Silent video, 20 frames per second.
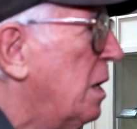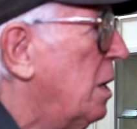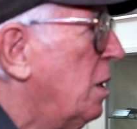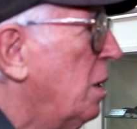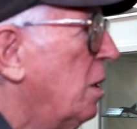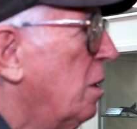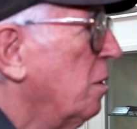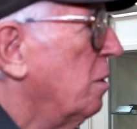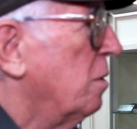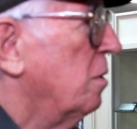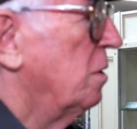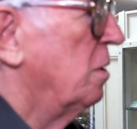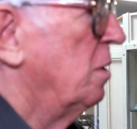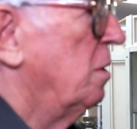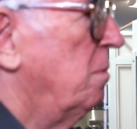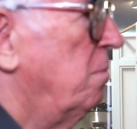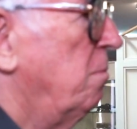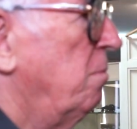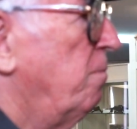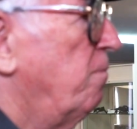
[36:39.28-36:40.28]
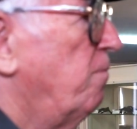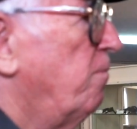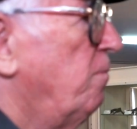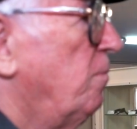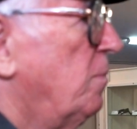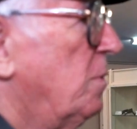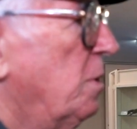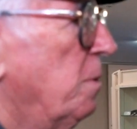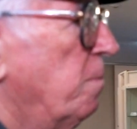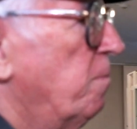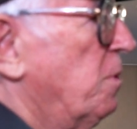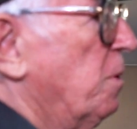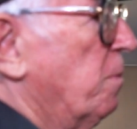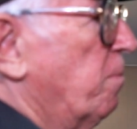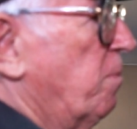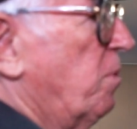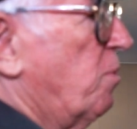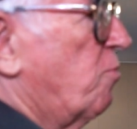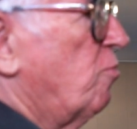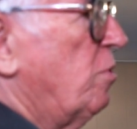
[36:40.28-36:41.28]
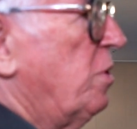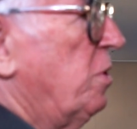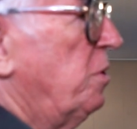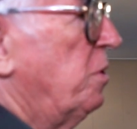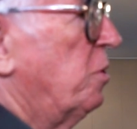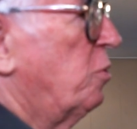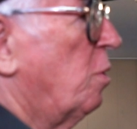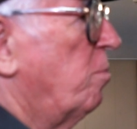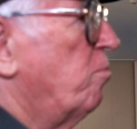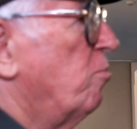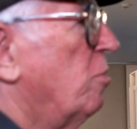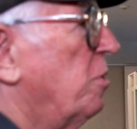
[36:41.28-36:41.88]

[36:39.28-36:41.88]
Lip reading: Mm-hmm. The 3 in the top